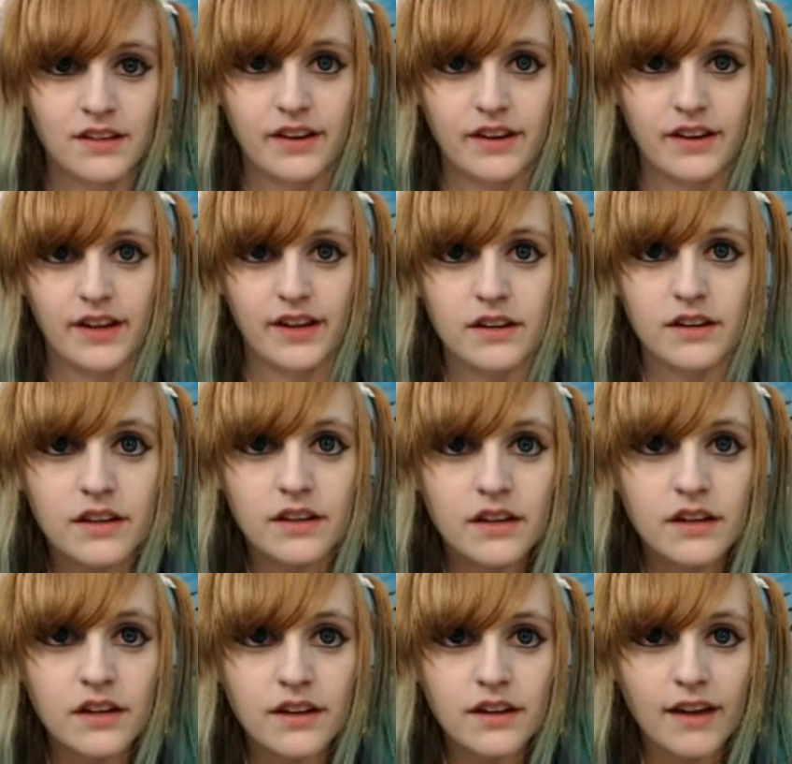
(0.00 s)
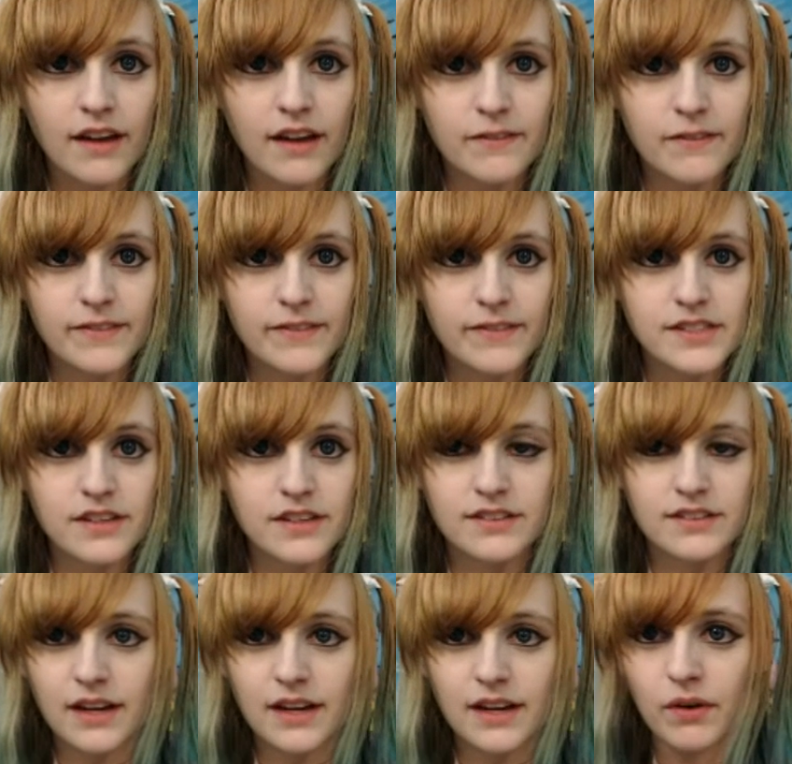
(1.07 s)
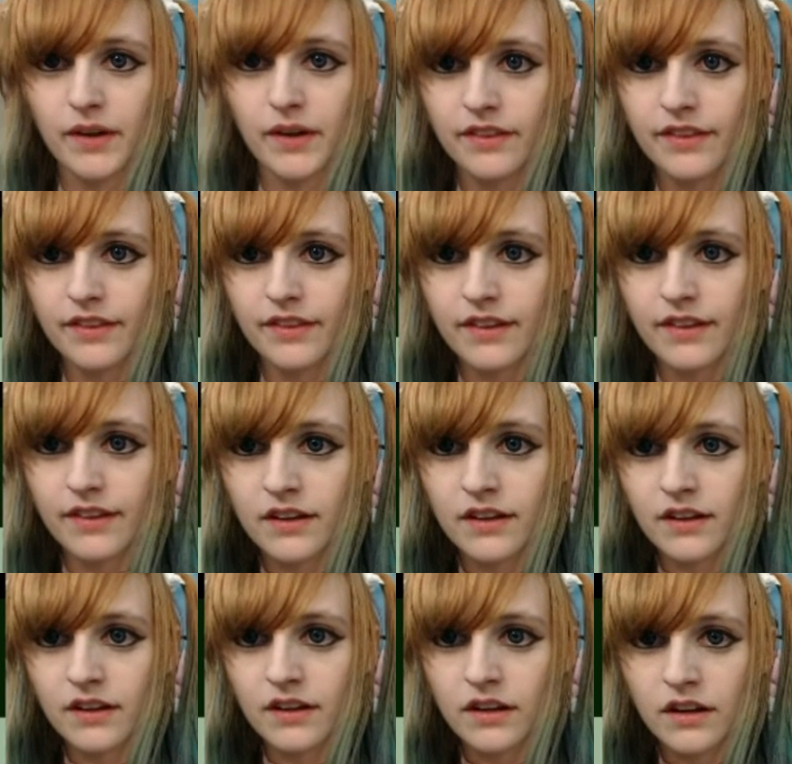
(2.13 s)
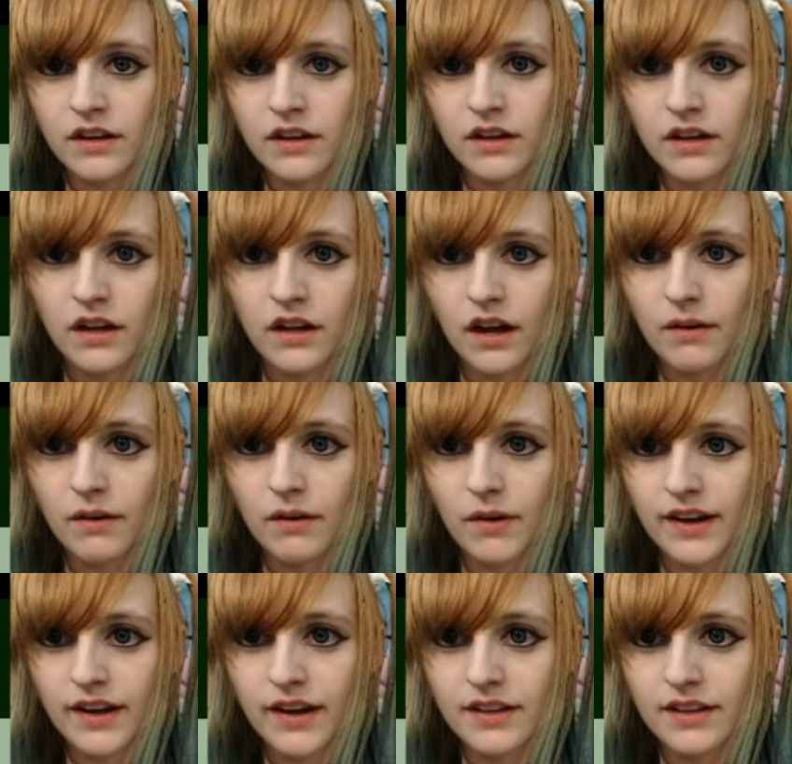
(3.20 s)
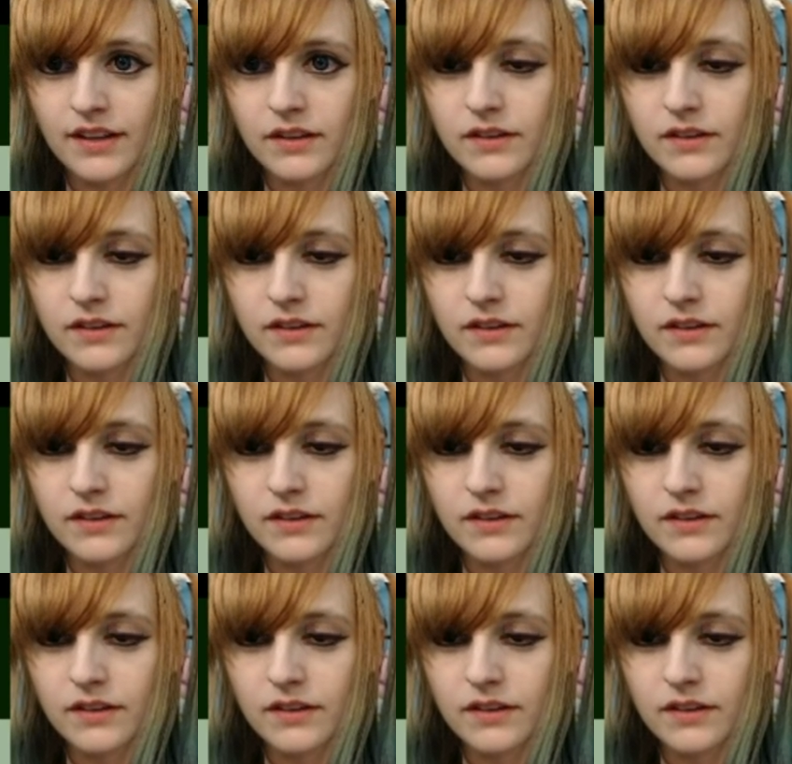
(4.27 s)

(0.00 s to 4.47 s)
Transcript: Alright. Camper visits day one month. Uh, well, I guess that